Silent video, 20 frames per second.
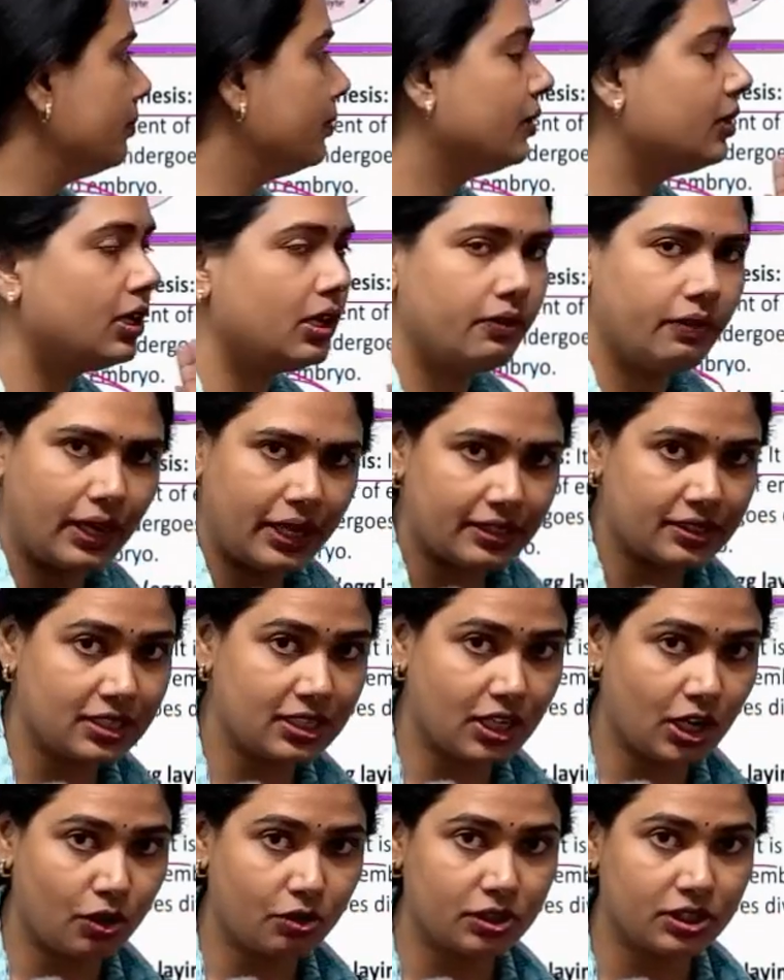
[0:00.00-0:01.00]
revise it
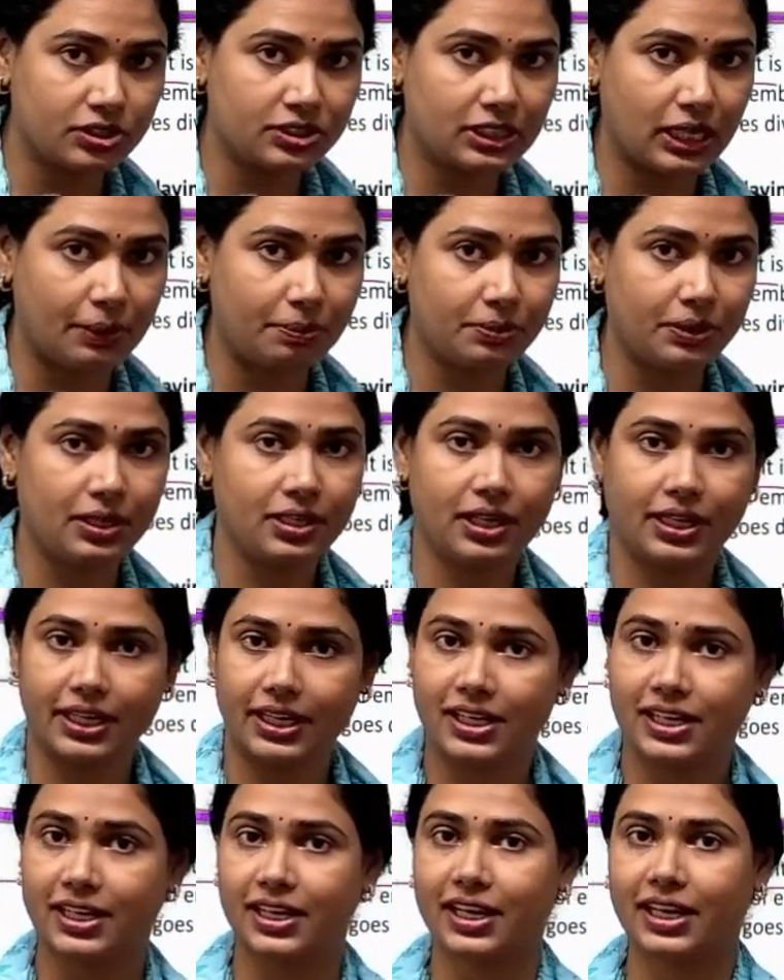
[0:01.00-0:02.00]
out this chapter again
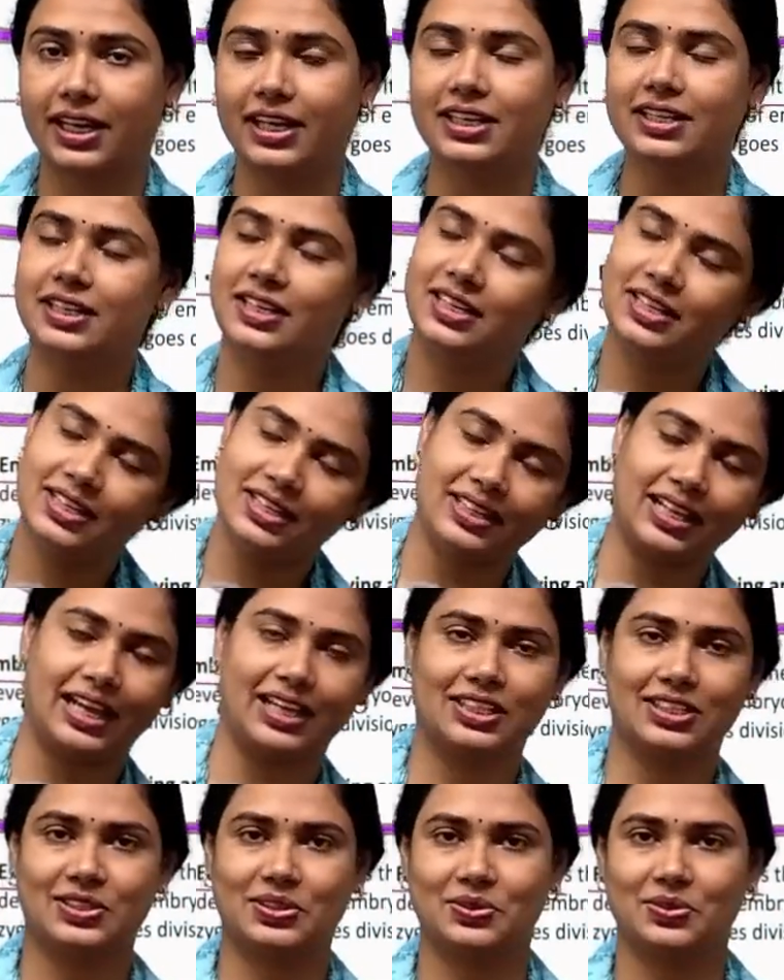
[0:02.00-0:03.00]
and again.
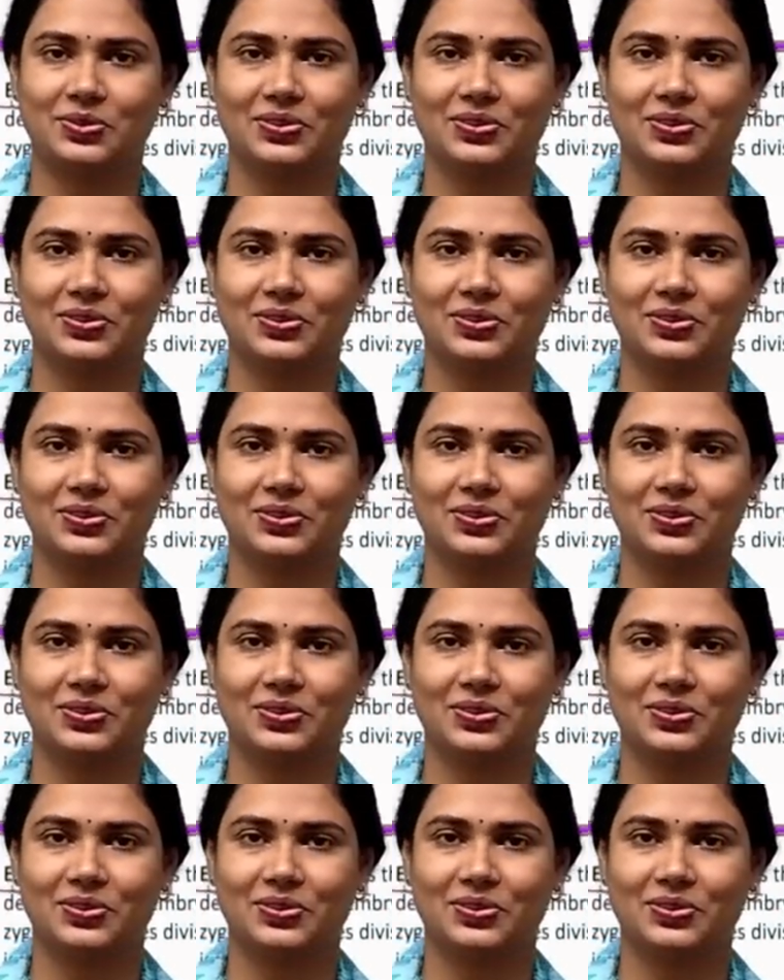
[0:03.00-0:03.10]
Thank you.